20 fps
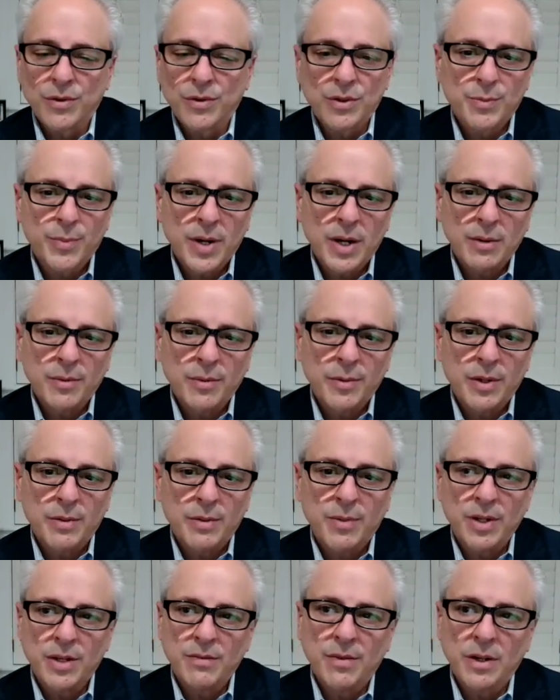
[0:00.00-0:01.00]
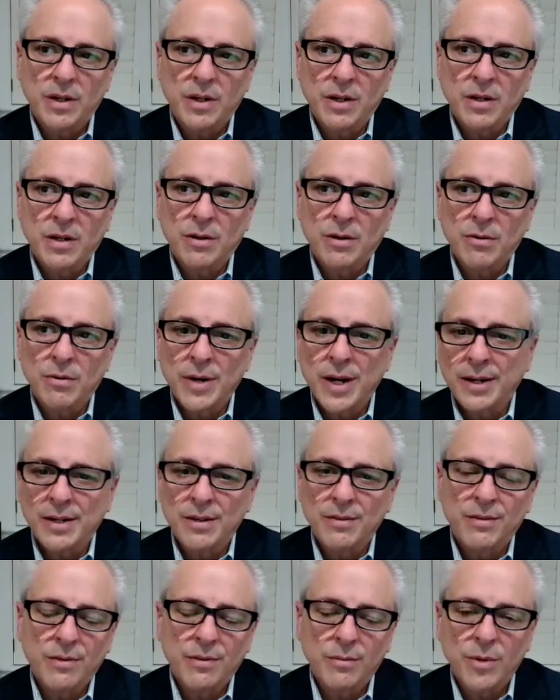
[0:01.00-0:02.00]
There's probably a bit of a
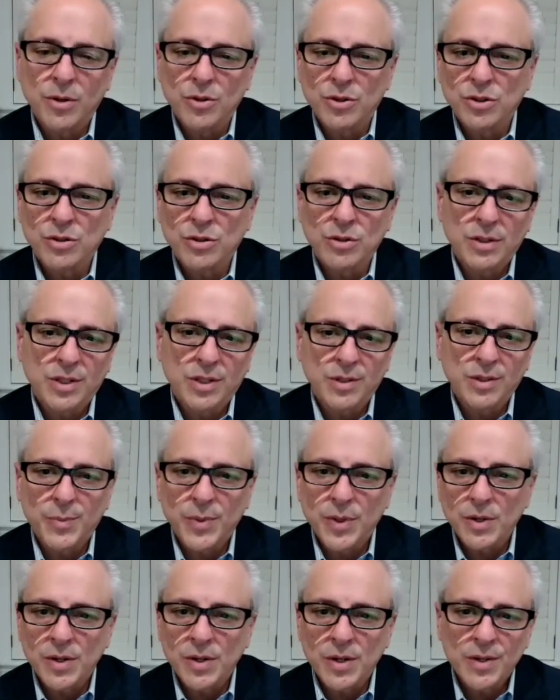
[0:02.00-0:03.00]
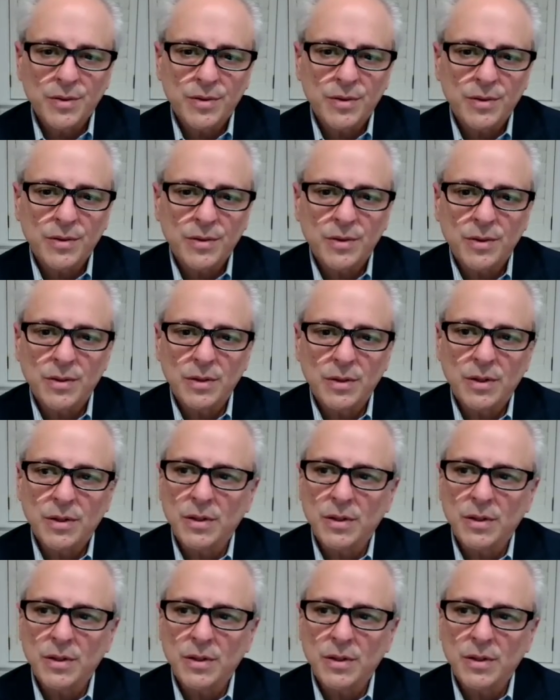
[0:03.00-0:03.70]
corrective emotional experience,